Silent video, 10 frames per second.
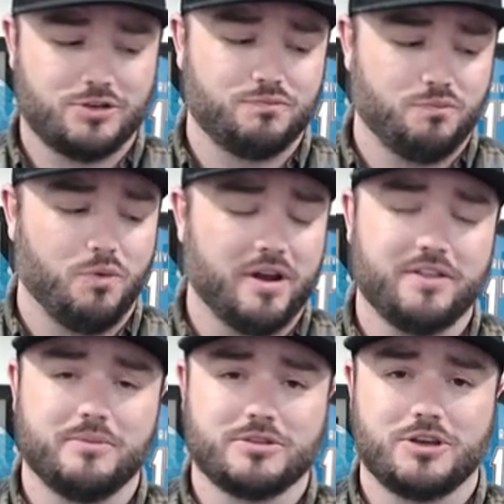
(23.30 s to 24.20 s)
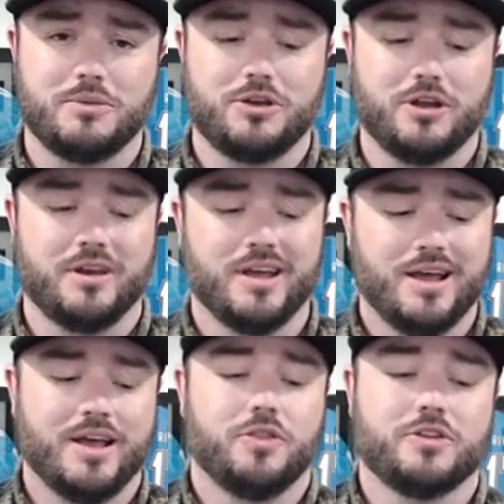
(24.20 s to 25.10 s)
one of them is going to be good.
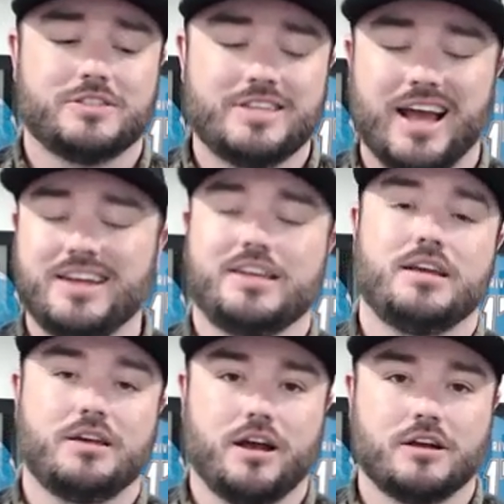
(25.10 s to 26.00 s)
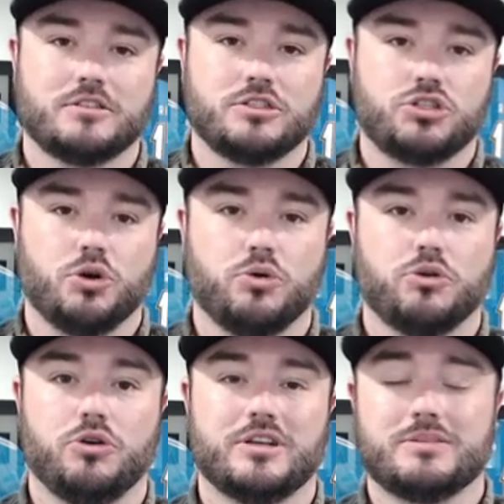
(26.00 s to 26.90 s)
There's 19 cards in
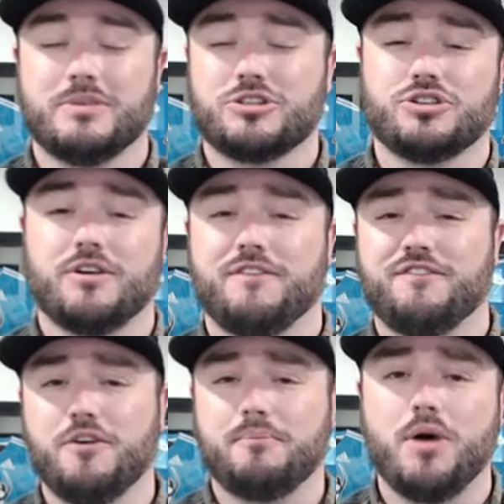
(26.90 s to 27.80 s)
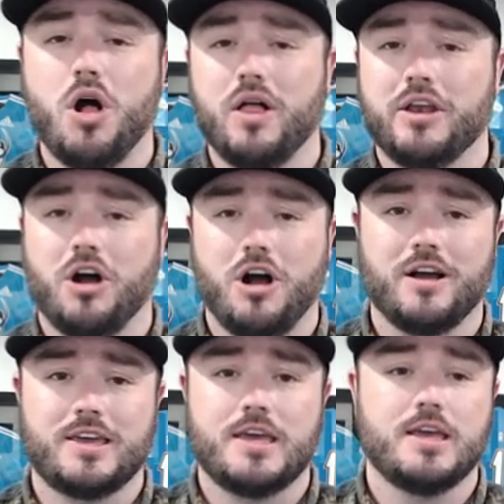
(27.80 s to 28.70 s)
total. It's a mixture of football and
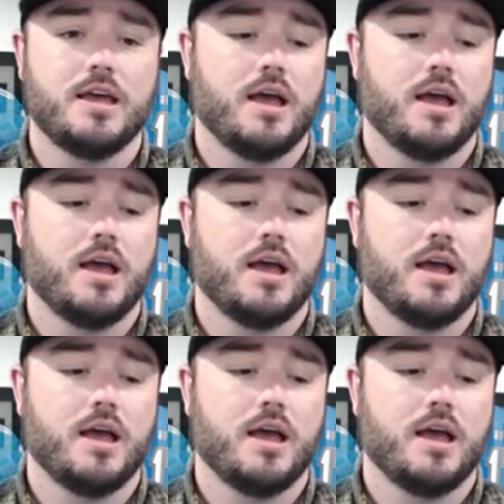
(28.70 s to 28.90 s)
hockey.